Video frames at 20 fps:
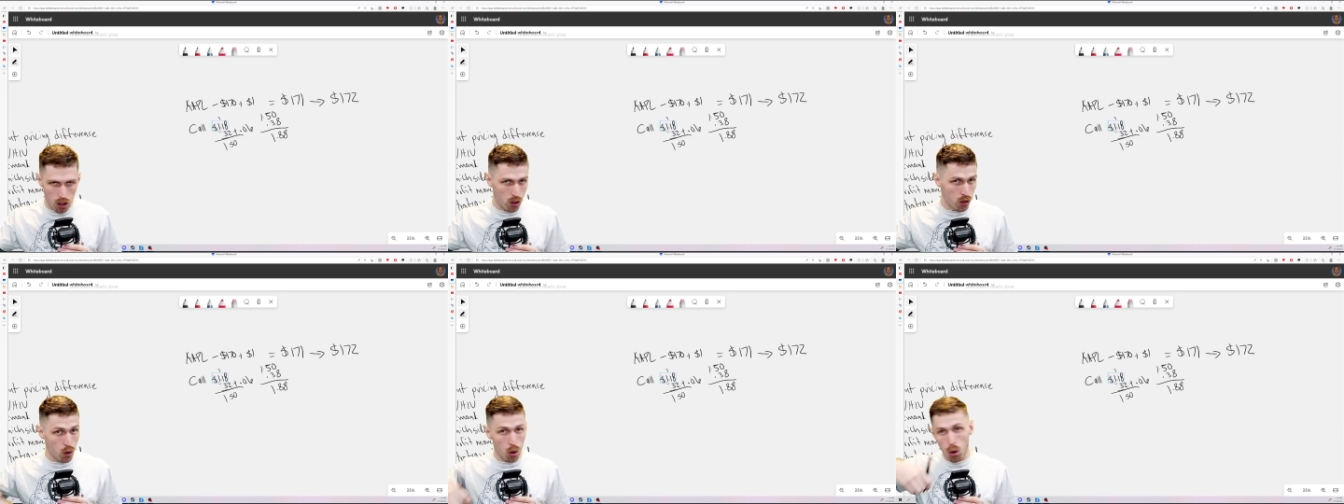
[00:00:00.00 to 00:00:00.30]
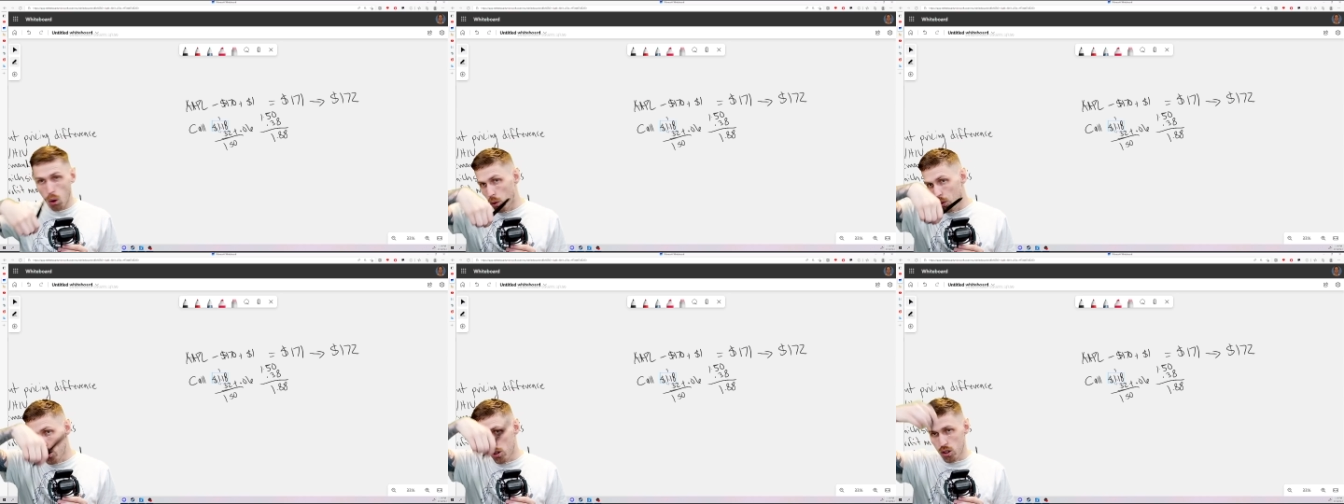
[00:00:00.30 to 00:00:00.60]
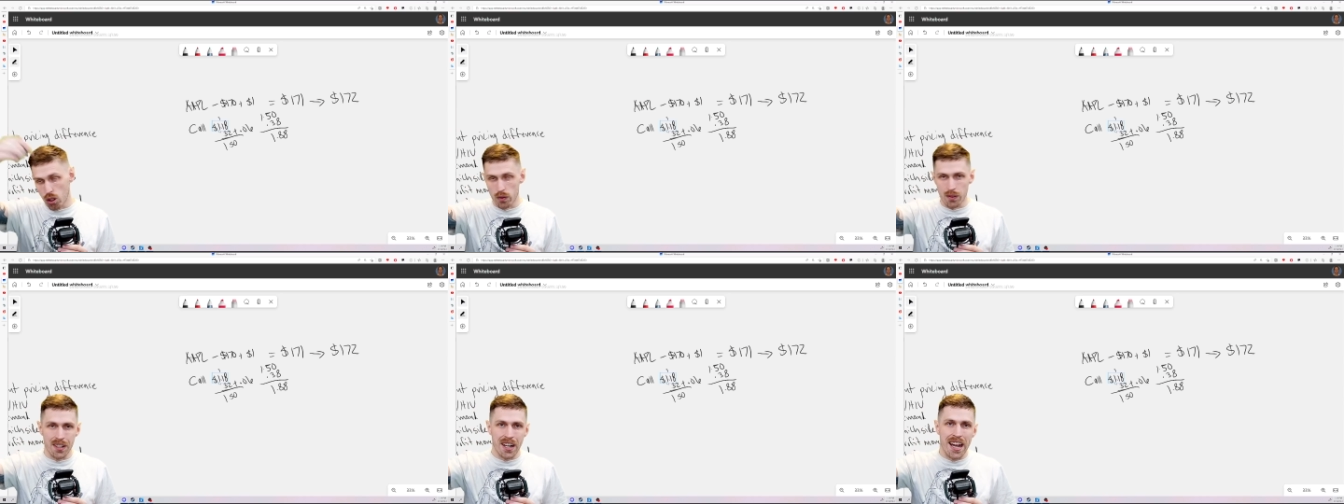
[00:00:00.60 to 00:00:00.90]
hold
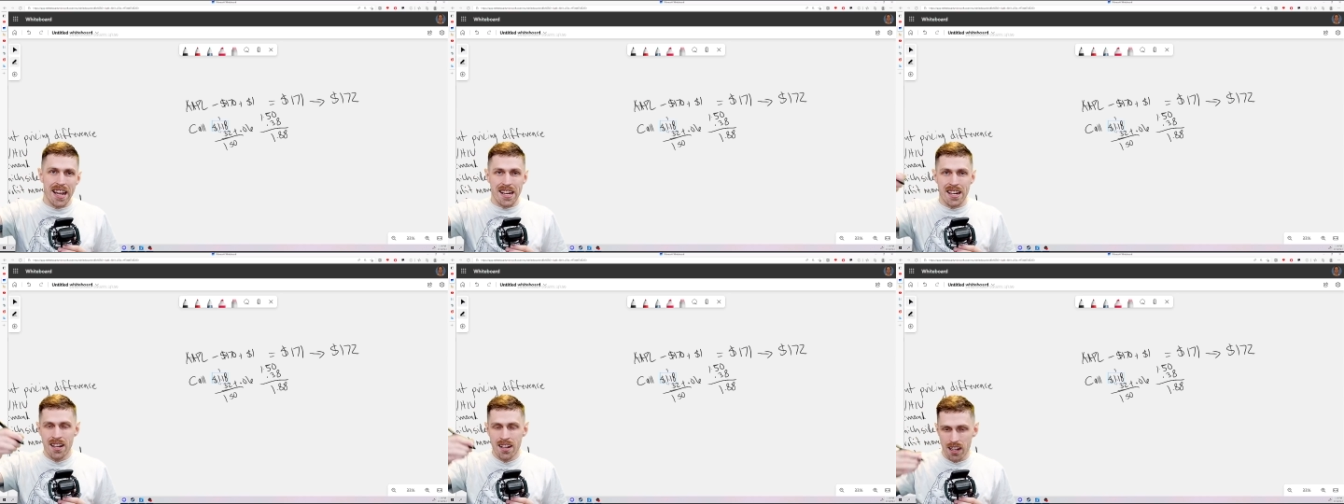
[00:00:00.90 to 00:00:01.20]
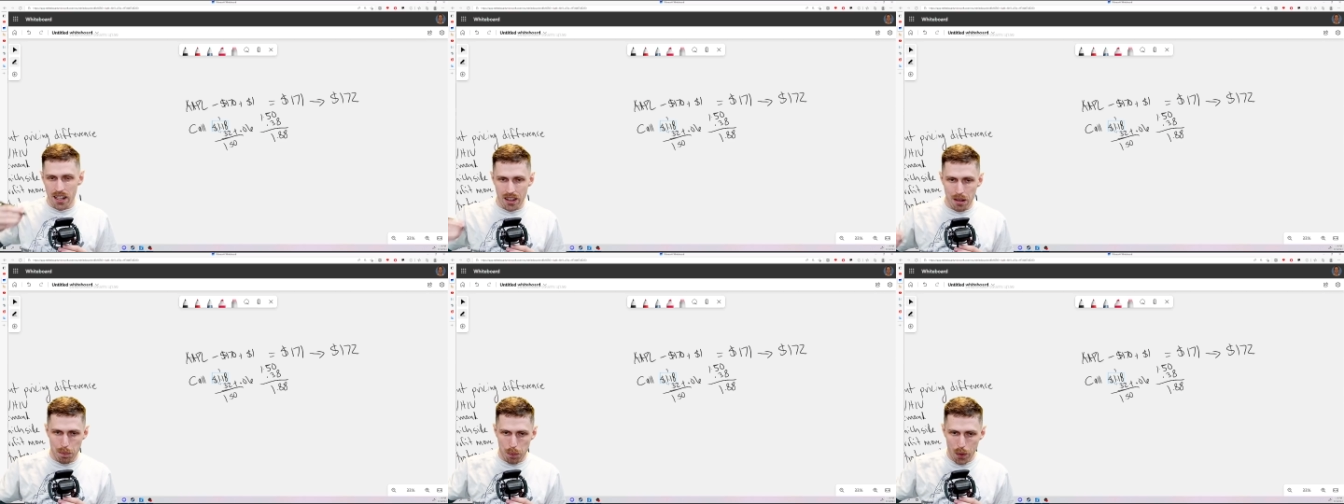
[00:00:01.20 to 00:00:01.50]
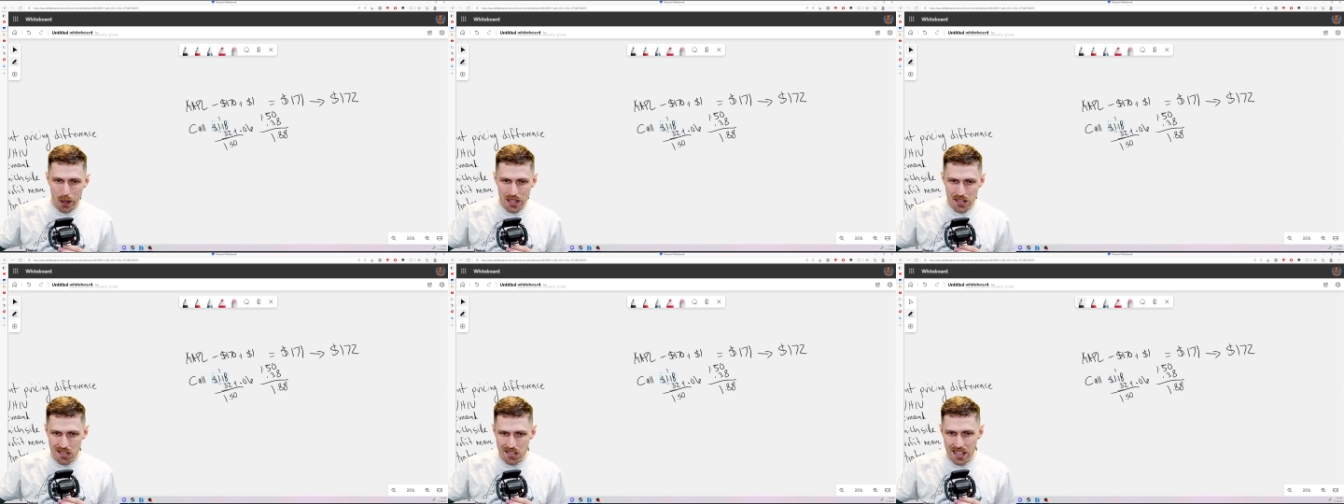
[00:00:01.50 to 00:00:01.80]
this overnight and the
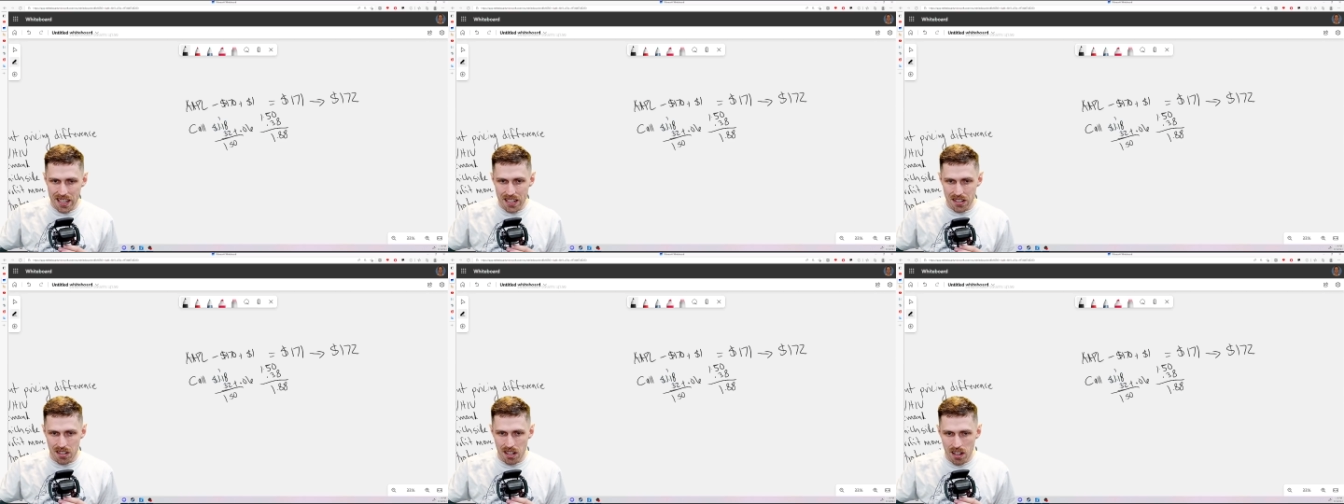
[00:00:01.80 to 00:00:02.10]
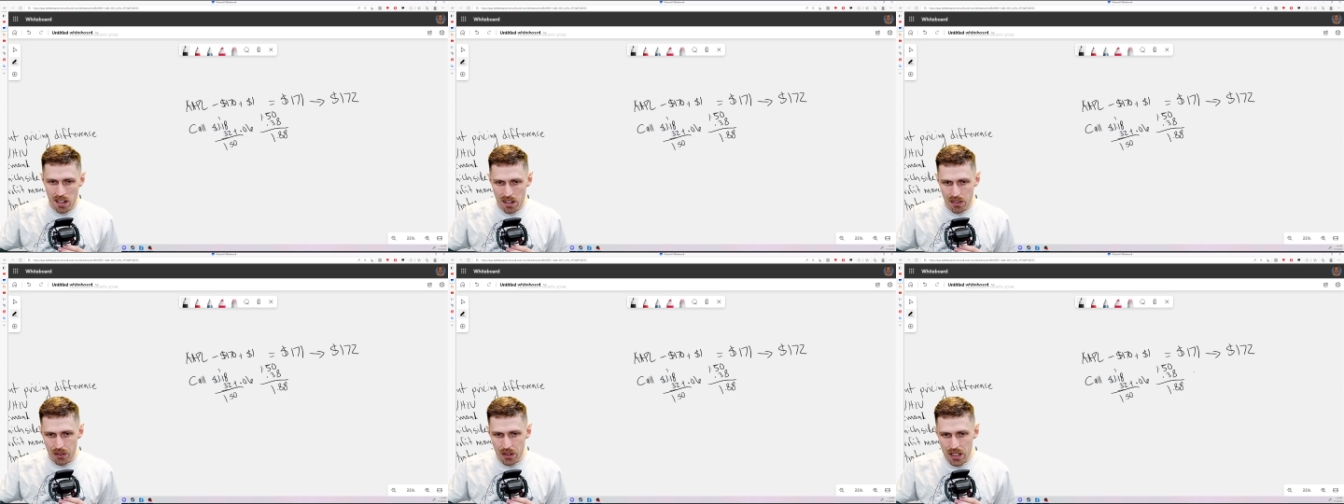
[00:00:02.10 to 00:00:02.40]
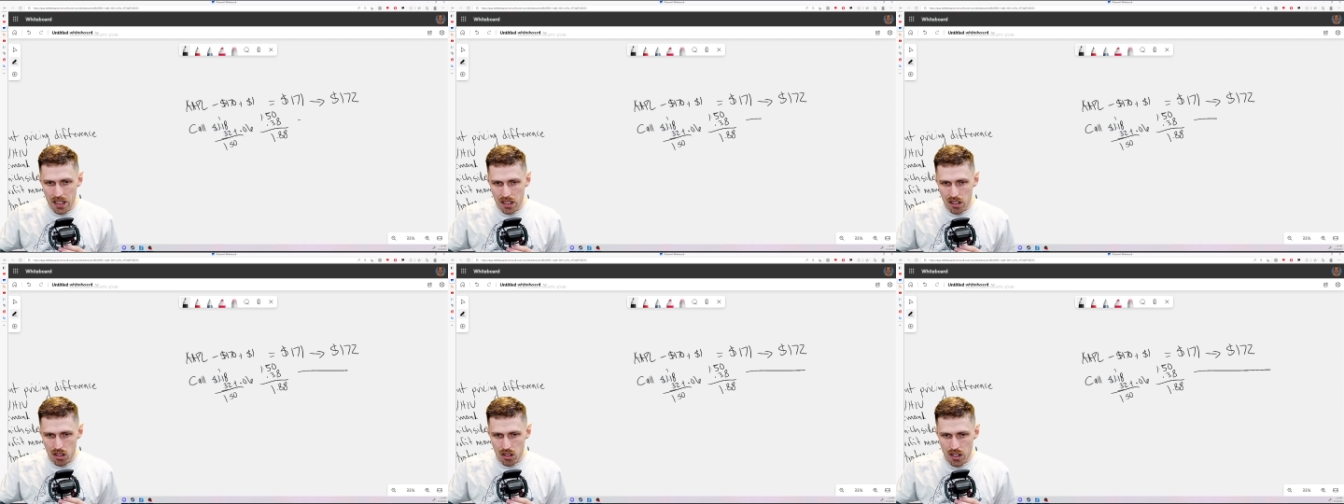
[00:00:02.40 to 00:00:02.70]
price stays
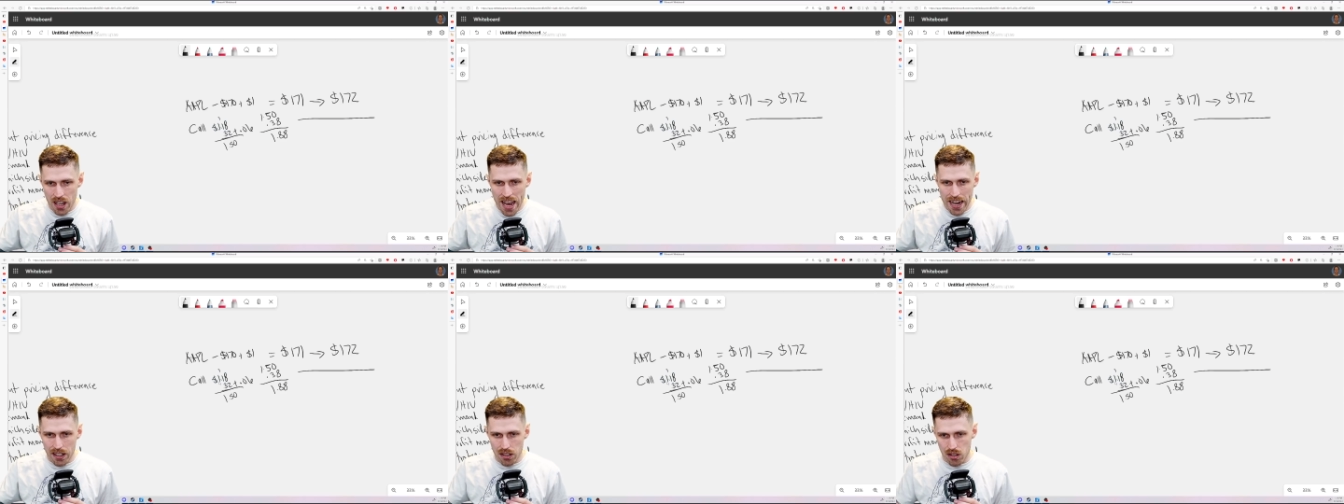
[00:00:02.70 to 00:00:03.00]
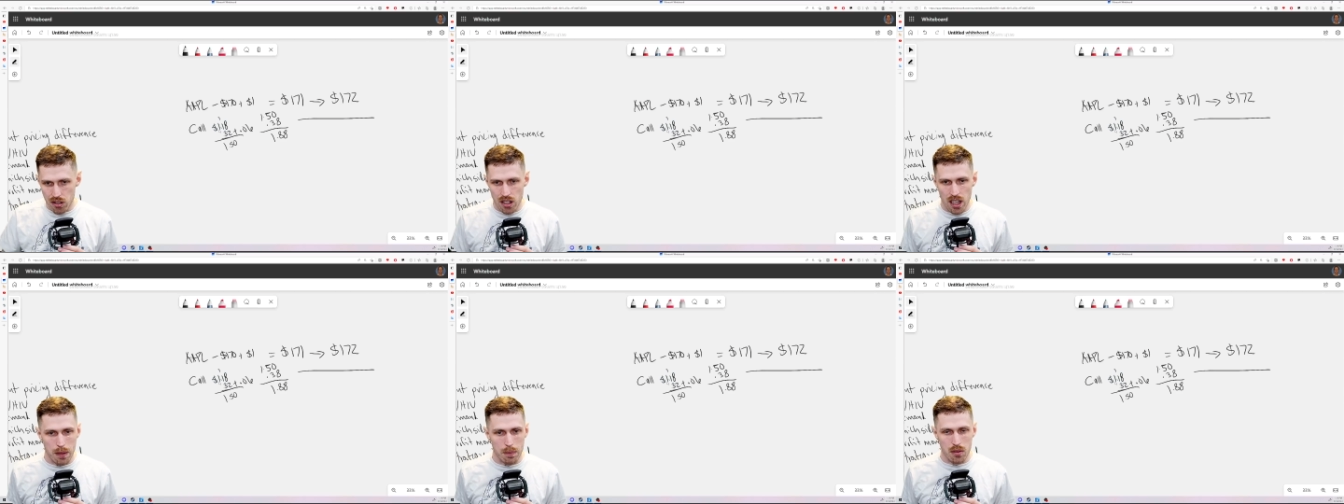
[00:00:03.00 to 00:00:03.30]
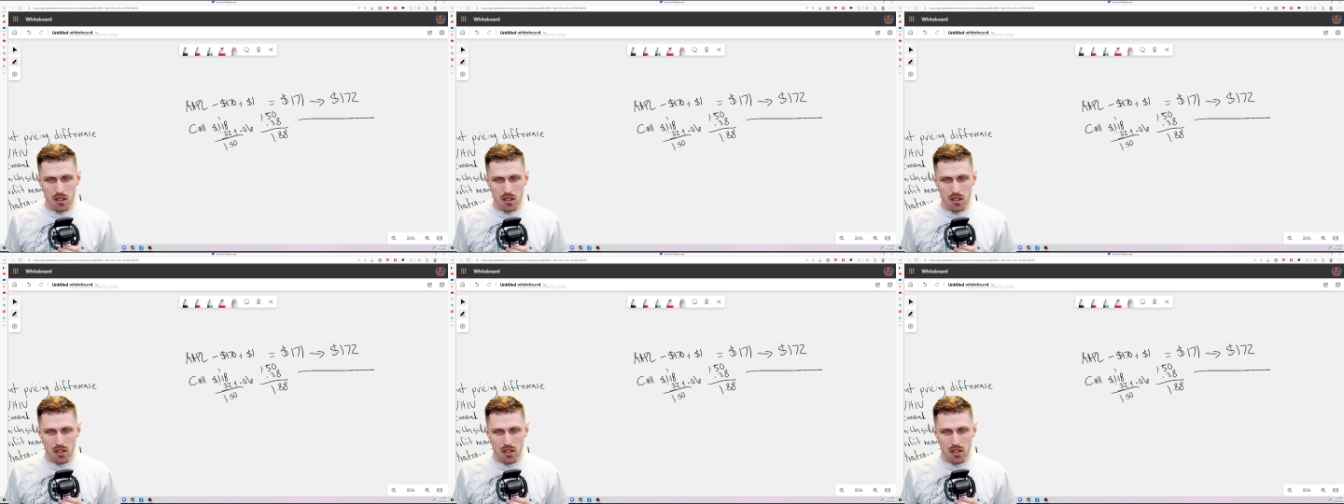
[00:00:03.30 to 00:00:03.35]
the exact same.